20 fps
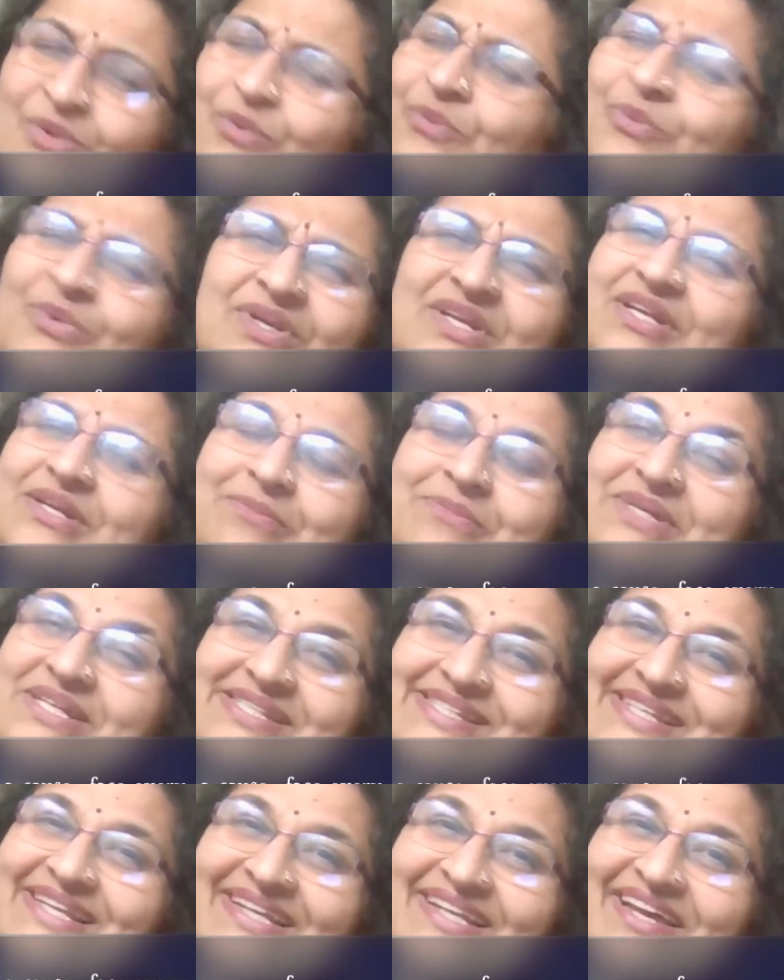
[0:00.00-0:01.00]
What an
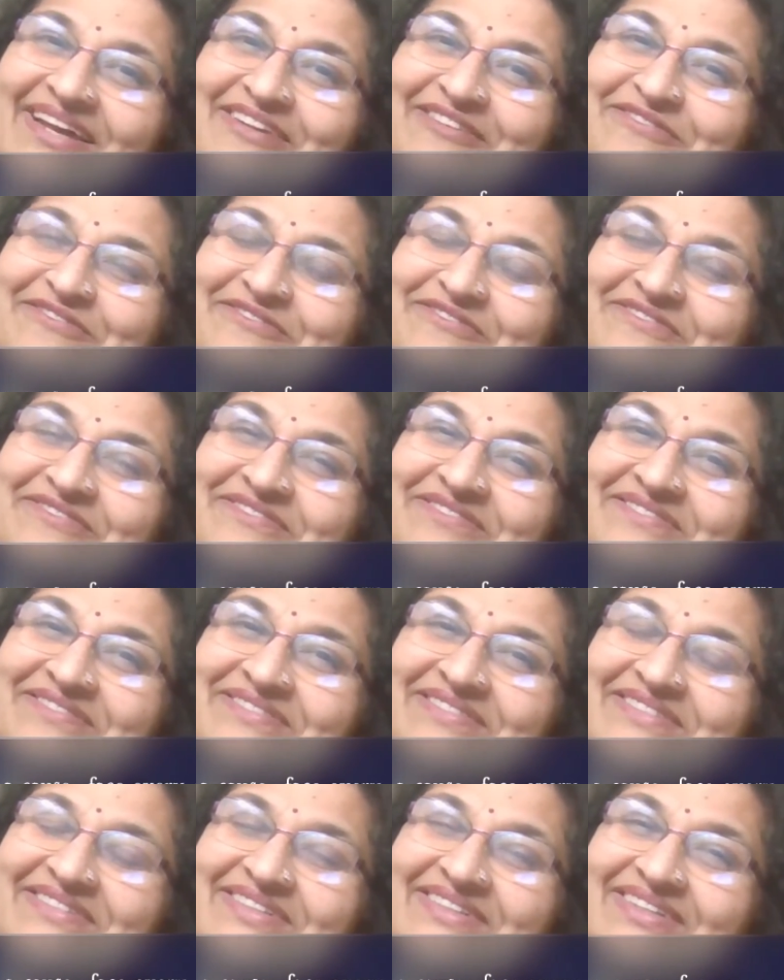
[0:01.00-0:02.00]
amazing life.
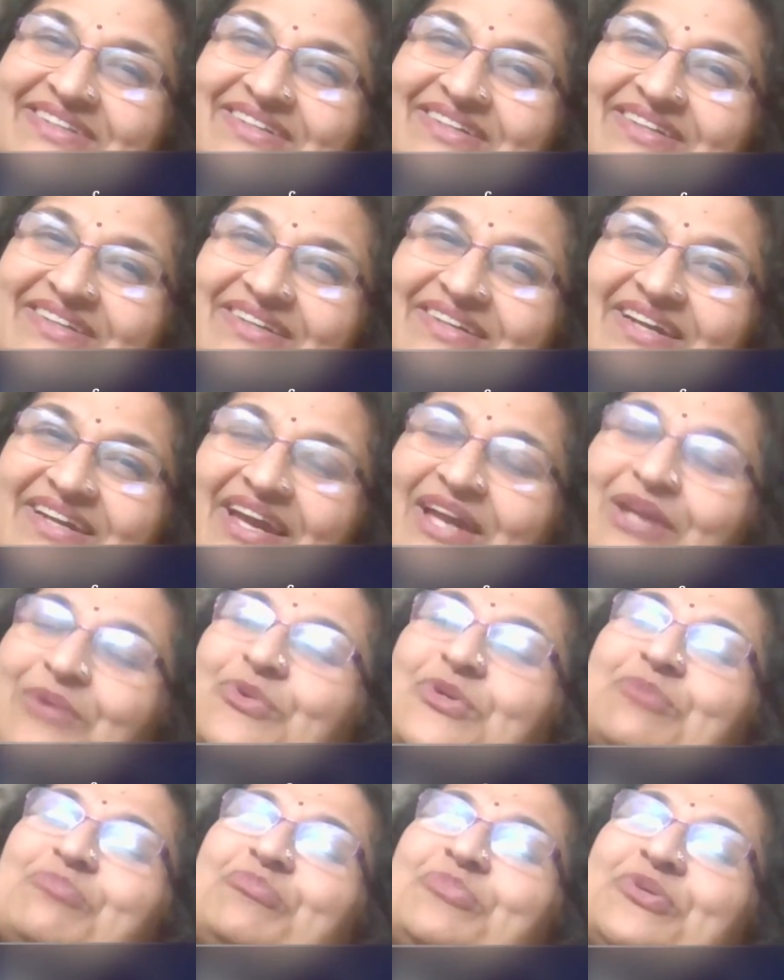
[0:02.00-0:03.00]
And
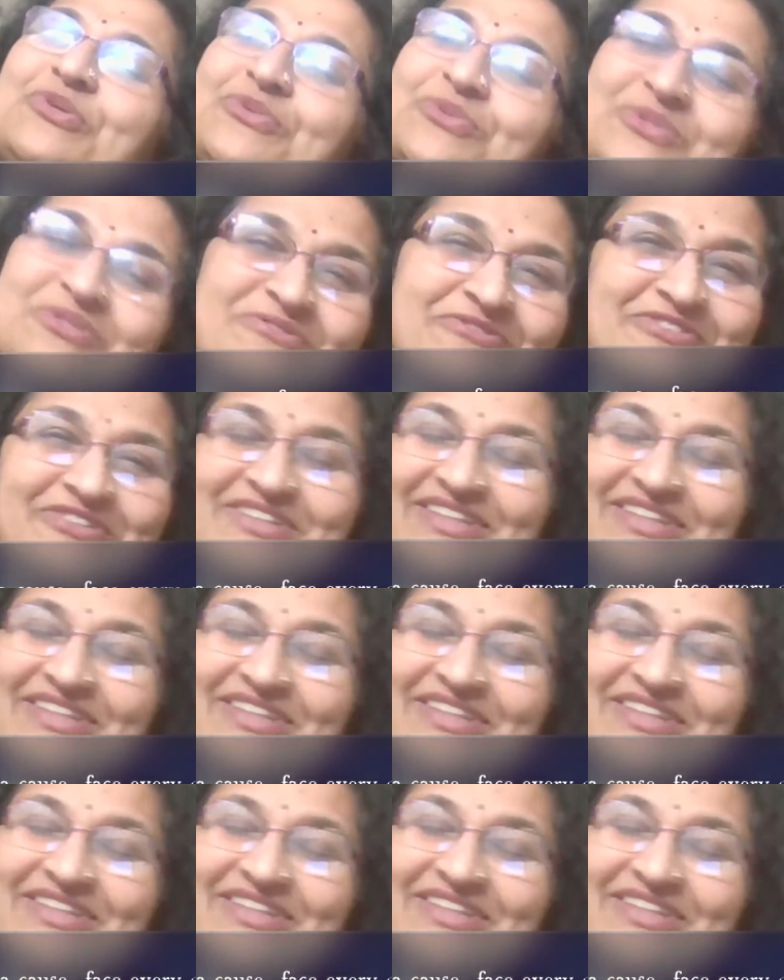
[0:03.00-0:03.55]
what beautiful